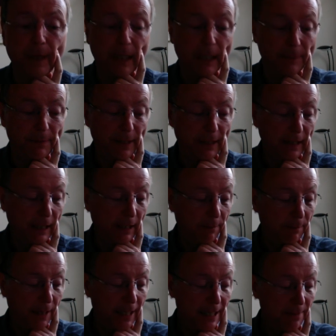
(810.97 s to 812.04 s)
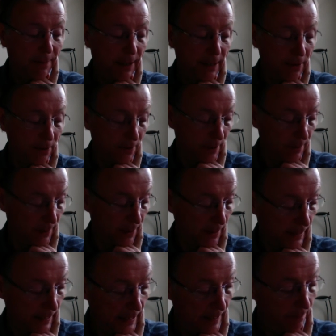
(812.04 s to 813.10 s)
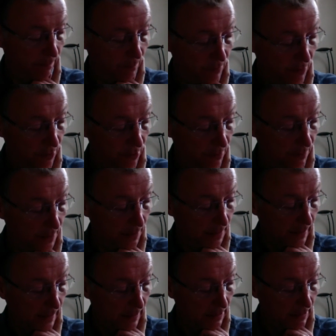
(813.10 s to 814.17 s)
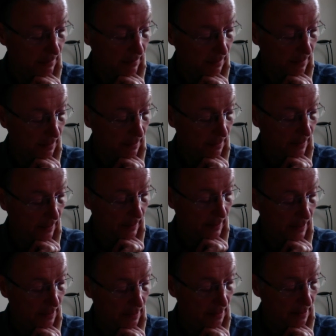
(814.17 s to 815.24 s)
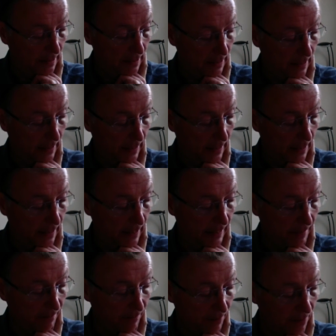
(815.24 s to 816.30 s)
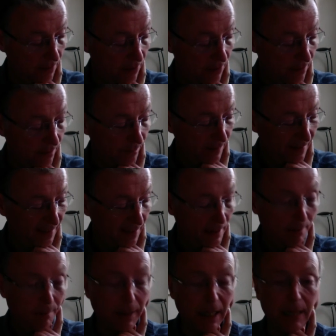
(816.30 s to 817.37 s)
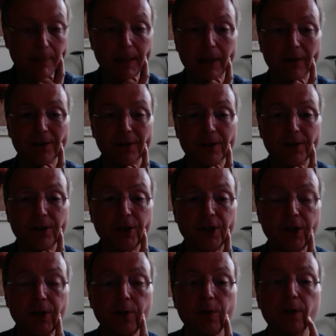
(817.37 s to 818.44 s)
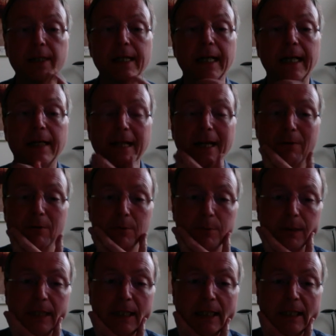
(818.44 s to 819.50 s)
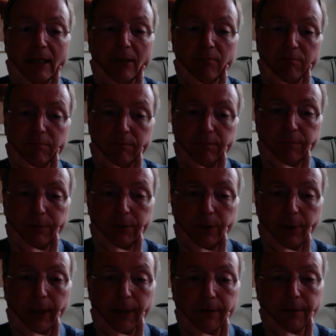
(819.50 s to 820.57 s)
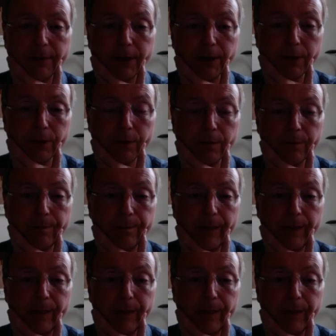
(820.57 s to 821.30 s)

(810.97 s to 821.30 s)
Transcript: I'm thinking maybe not the Monday. What's the Monday? I think it's the 11th. Maybe on the Tuesday, and that would be 12 noon.